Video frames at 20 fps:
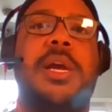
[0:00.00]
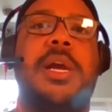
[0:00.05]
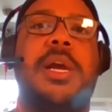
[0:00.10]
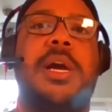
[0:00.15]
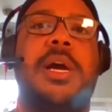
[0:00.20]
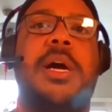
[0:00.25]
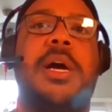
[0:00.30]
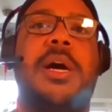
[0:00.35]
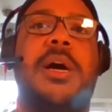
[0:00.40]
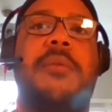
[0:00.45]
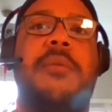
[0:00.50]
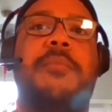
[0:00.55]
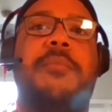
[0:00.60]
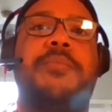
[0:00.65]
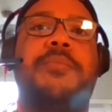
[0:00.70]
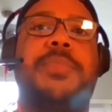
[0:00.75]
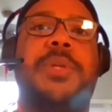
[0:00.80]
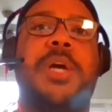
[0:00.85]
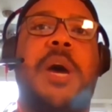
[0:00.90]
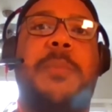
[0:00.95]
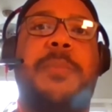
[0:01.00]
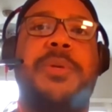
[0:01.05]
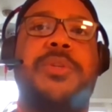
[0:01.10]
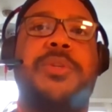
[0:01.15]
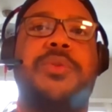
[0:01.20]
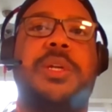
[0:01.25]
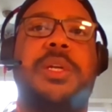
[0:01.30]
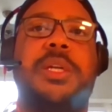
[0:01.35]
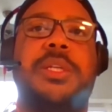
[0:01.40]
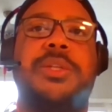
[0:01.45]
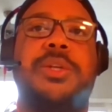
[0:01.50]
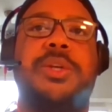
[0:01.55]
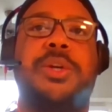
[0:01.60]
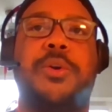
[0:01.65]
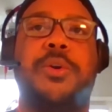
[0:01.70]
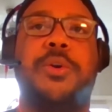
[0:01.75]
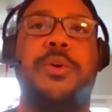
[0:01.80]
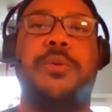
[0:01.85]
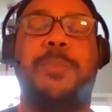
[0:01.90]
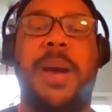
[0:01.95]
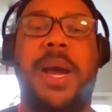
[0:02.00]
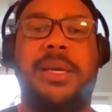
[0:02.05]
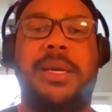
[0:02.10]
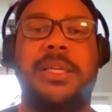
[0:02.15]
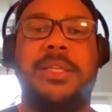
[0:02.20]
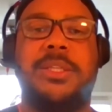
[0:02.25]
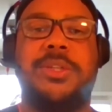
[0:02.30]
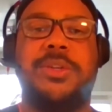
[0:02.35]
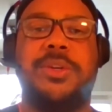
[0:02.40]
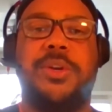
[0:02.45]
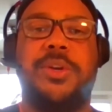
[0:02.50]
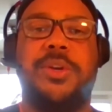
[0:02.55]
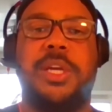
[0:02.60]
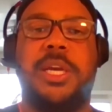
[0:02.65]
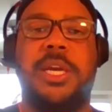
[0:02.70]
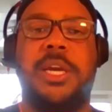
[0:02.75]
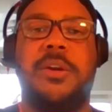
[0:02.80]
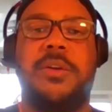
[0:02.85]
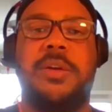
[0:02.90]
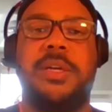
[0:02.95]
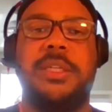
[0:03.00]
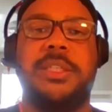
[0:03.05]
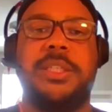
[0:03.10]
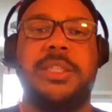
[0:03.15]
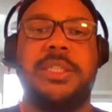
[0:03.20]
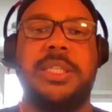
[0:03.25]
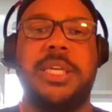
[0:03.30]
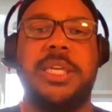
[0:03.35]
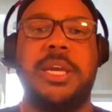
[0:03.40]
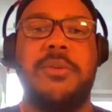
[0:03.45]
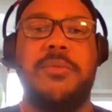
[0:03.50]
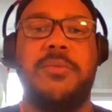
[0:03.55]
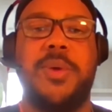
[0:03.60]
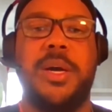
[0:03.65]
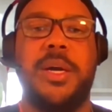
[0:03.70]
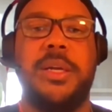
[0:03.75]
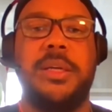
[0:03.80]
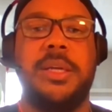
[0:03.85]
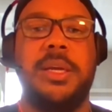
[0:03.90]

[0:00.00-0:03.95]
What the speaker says: the opportunity to go back into your year and just see what